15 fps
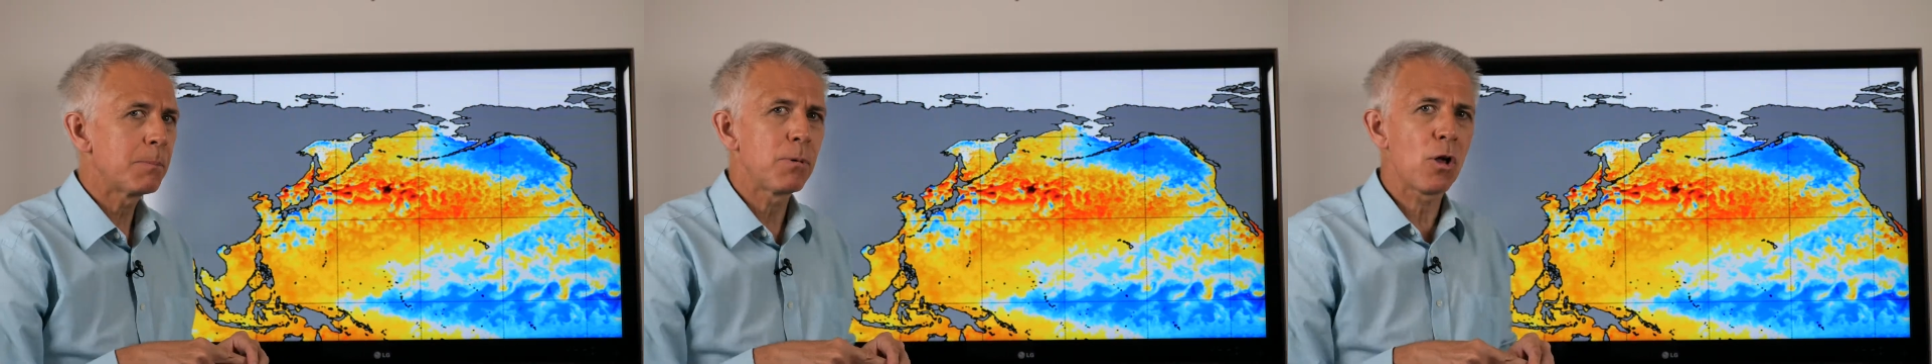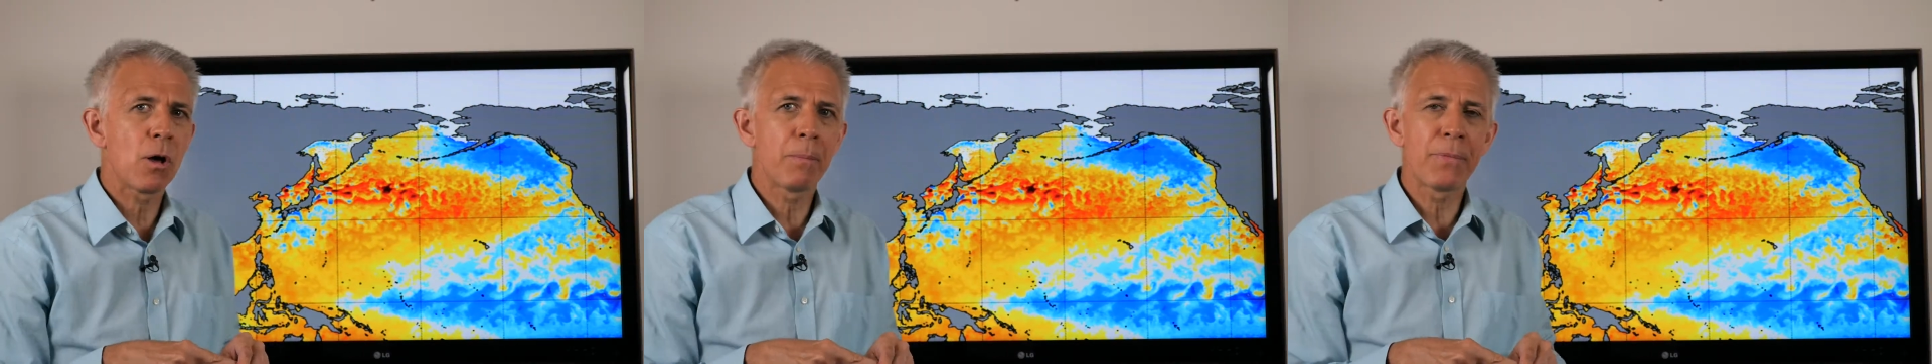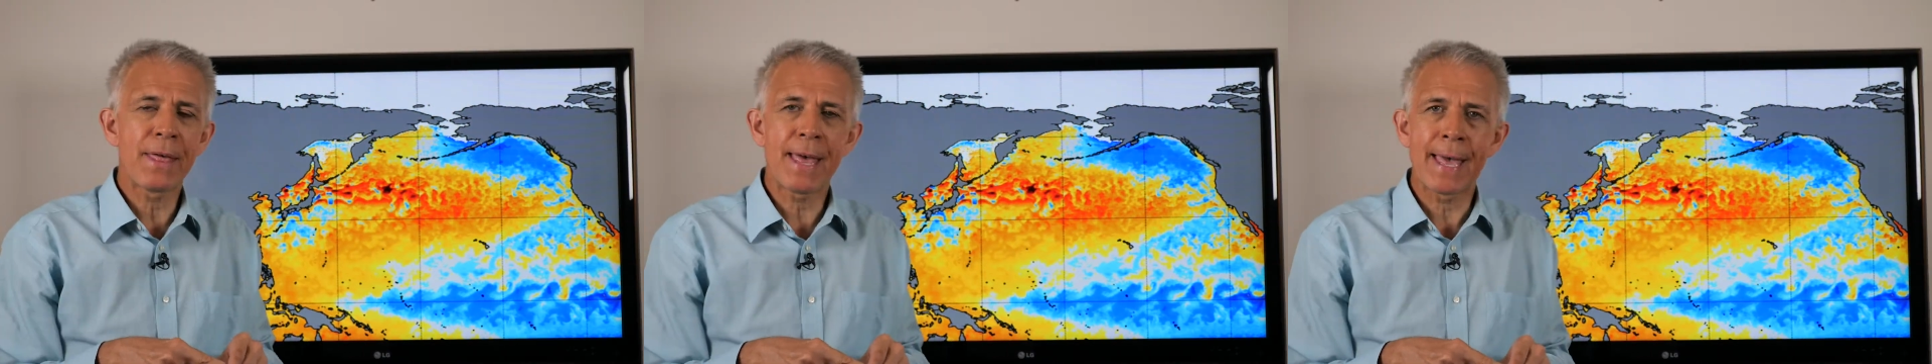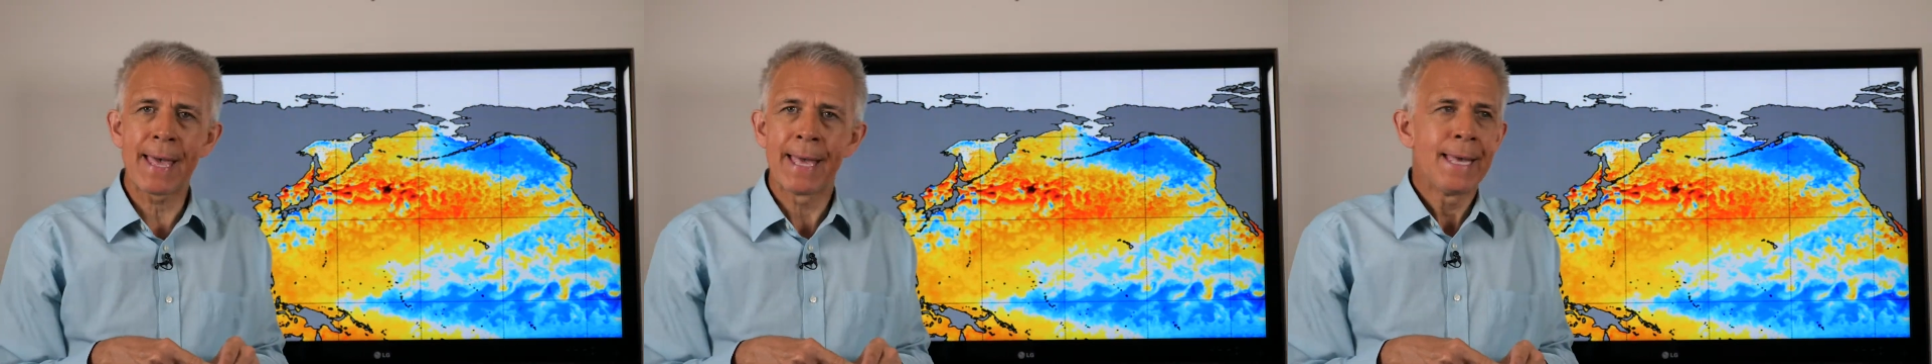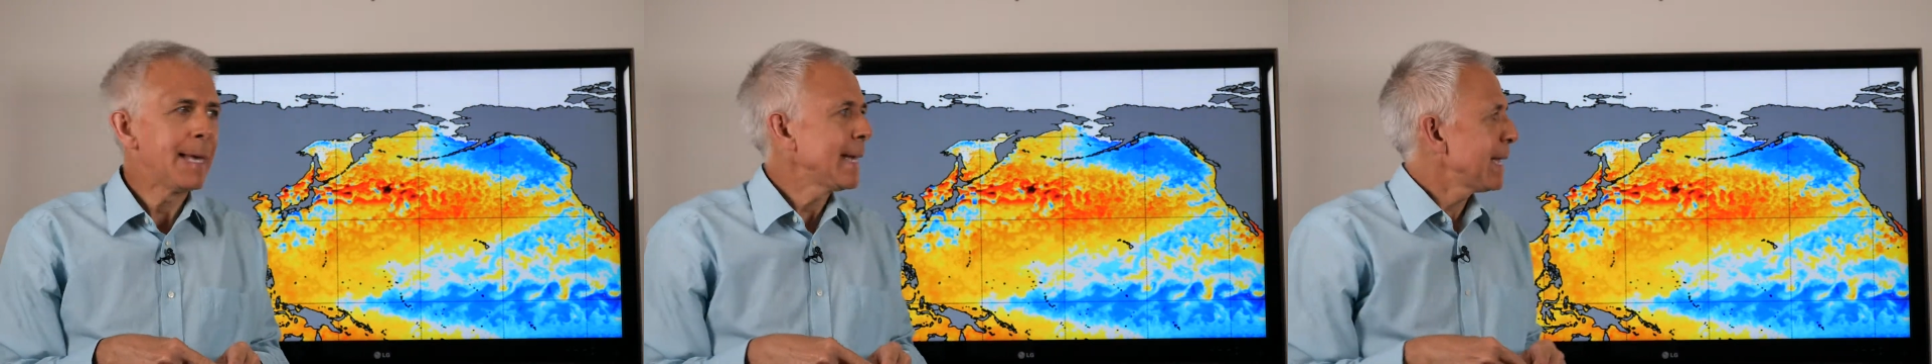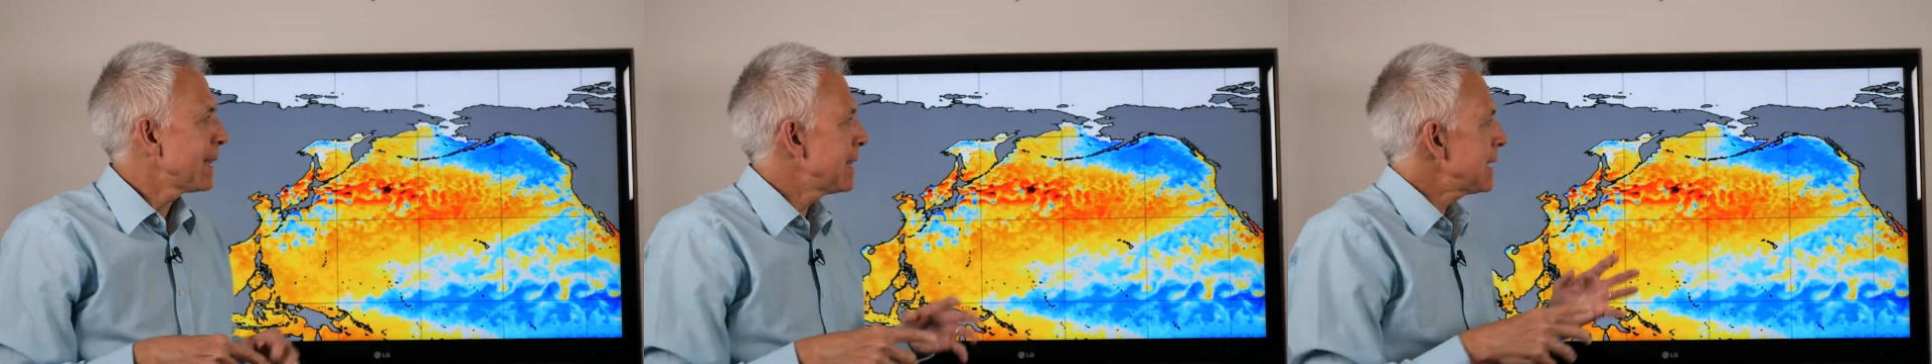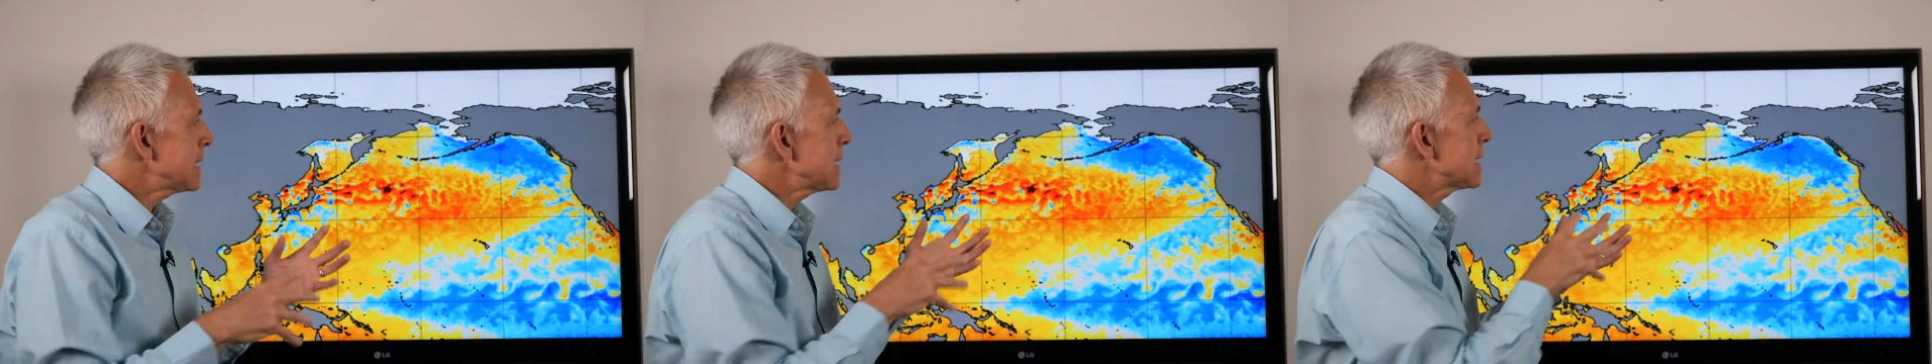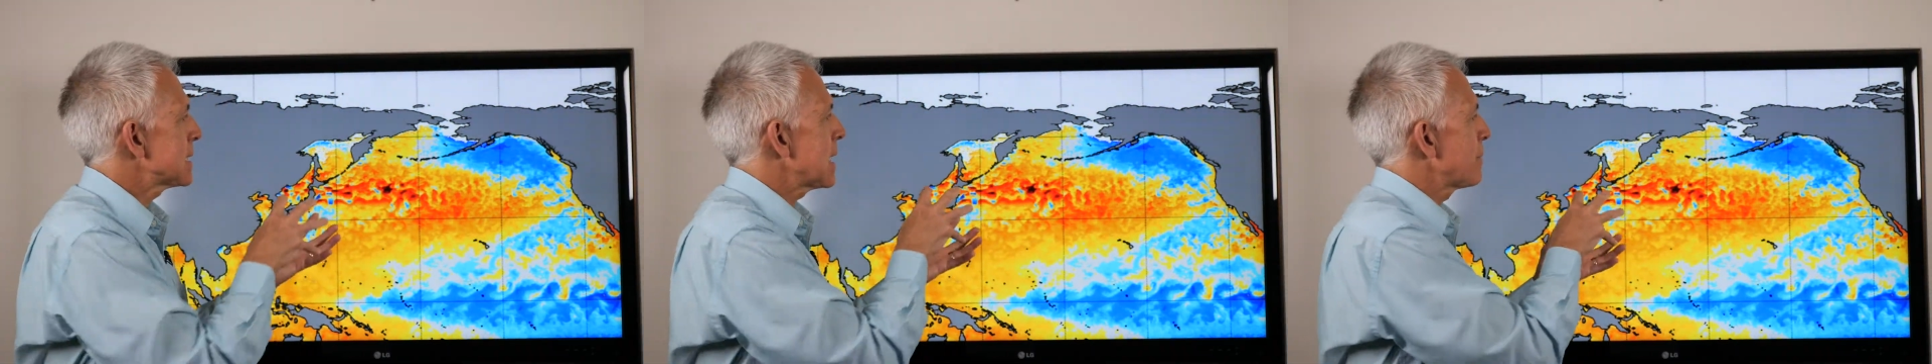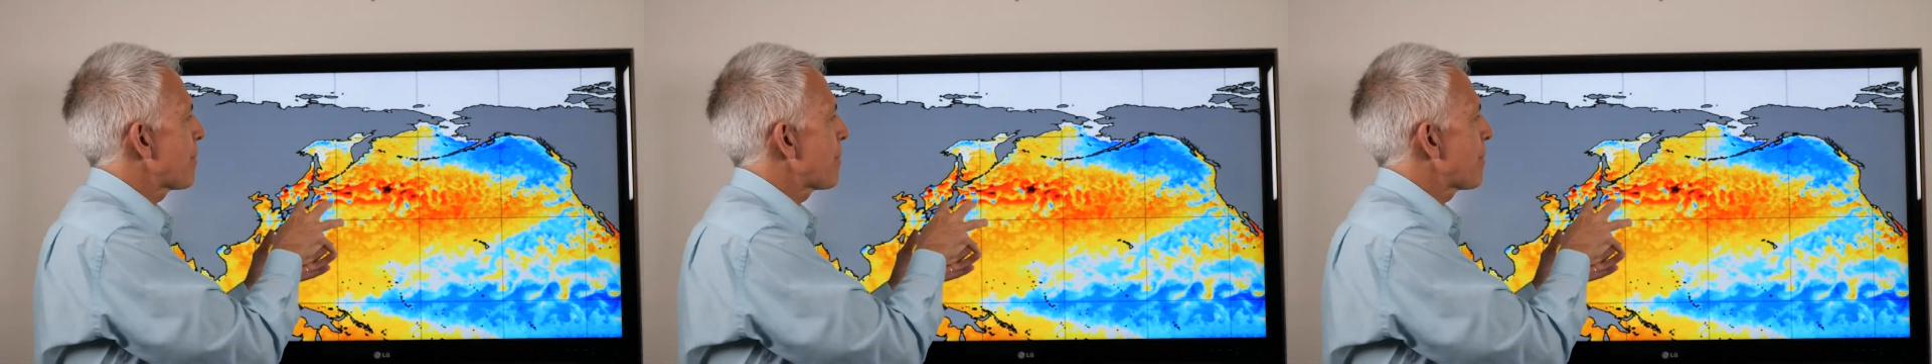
blob there, this is some